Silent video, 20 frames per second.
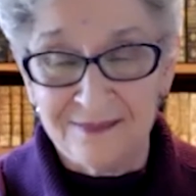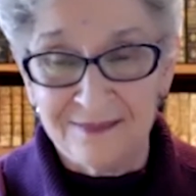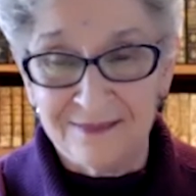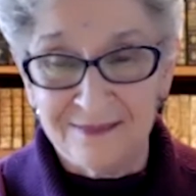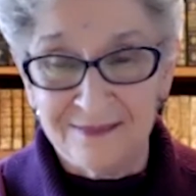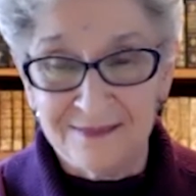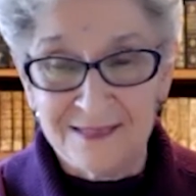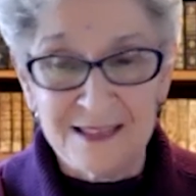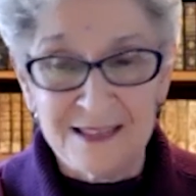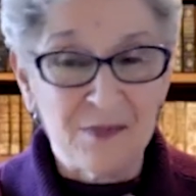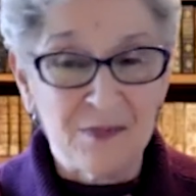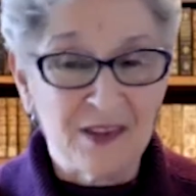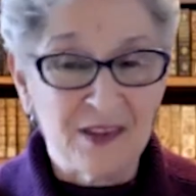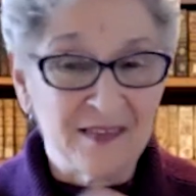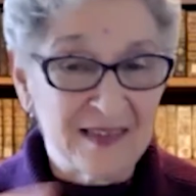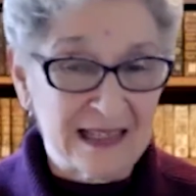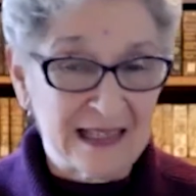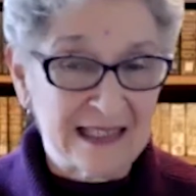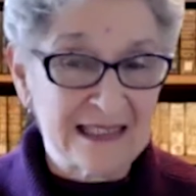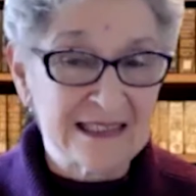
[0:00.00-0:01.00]
something
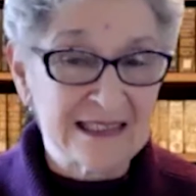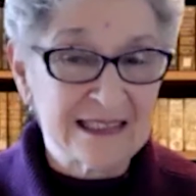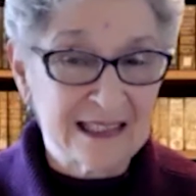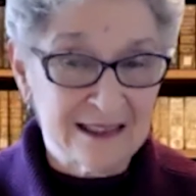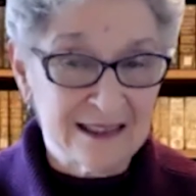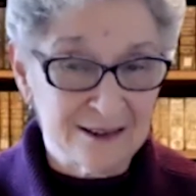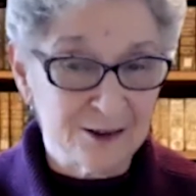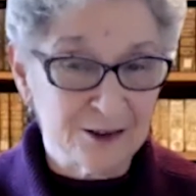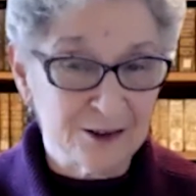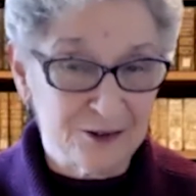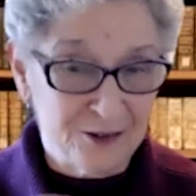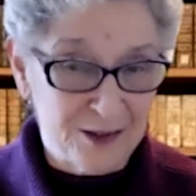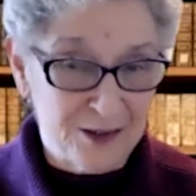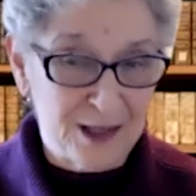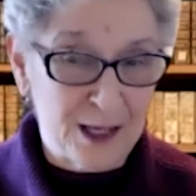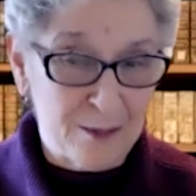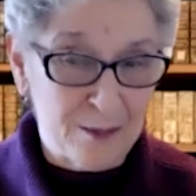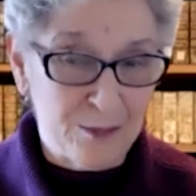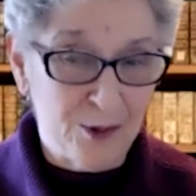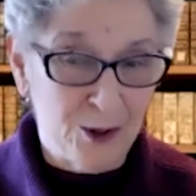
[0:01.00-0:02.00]
that gets killed for
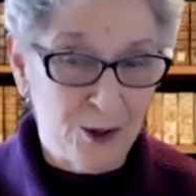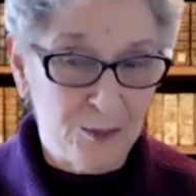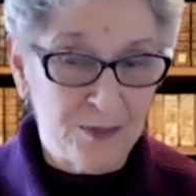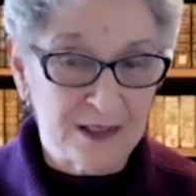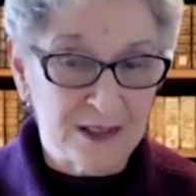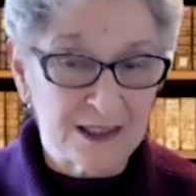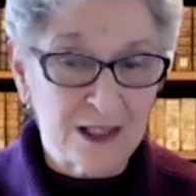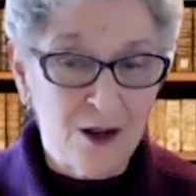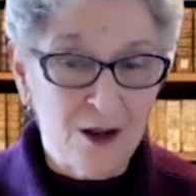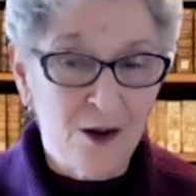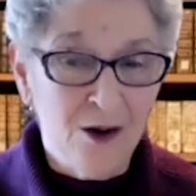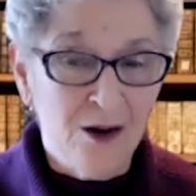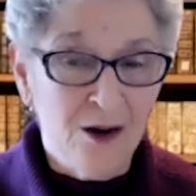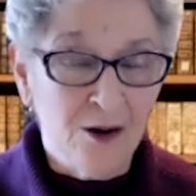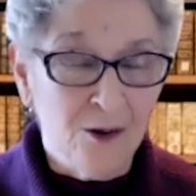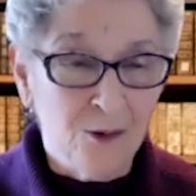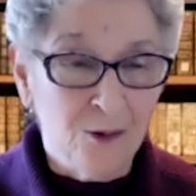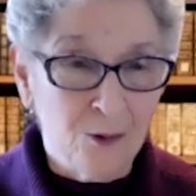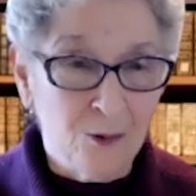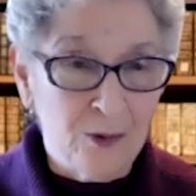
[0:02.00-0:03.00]
that purpose.
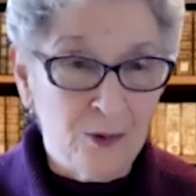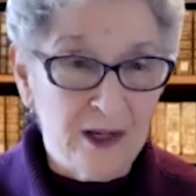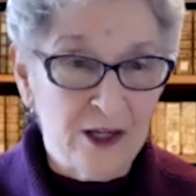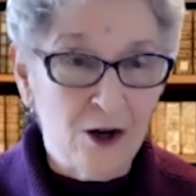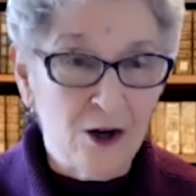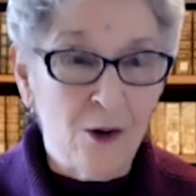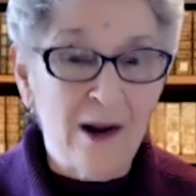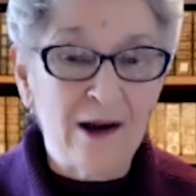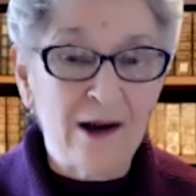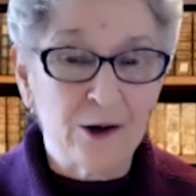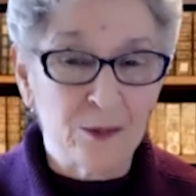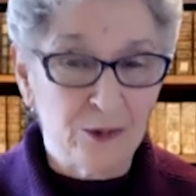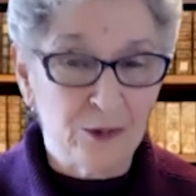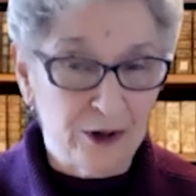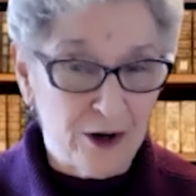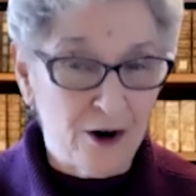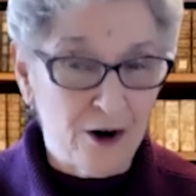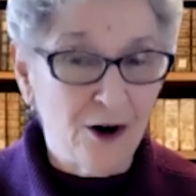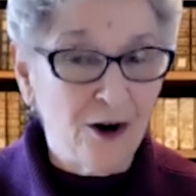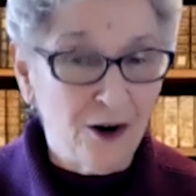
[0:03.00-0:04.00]
We know how to
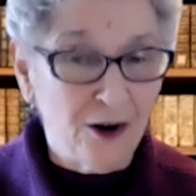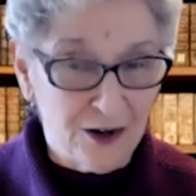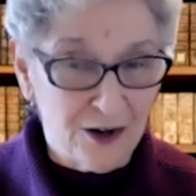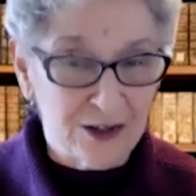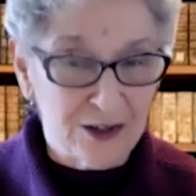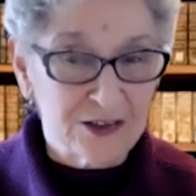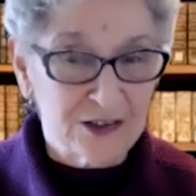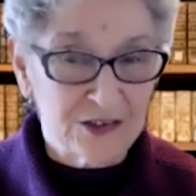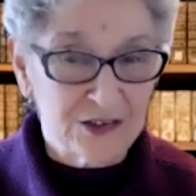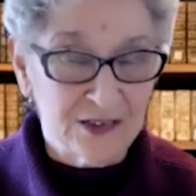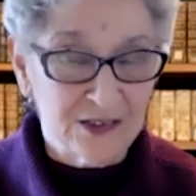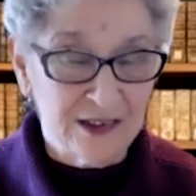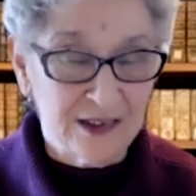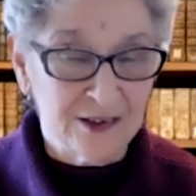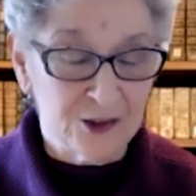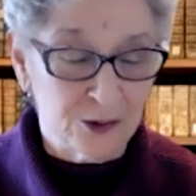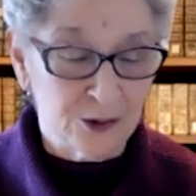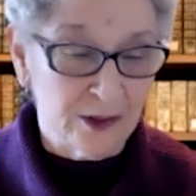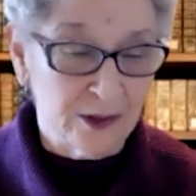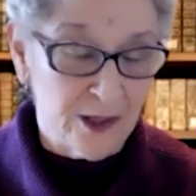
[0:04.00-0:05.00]
bring our hearts
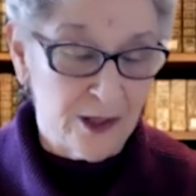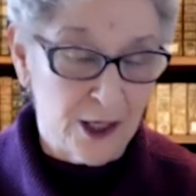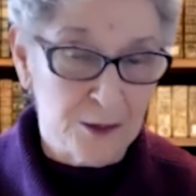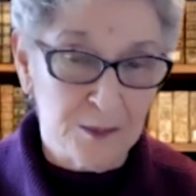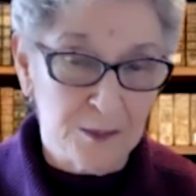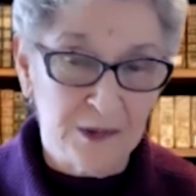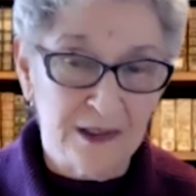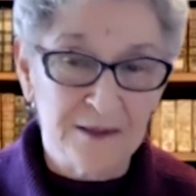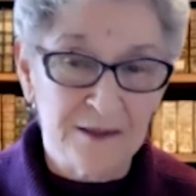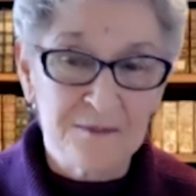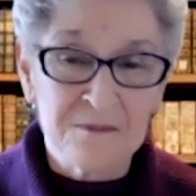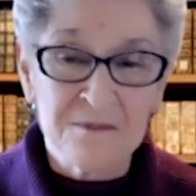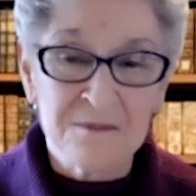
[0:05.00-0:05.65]
into alignment.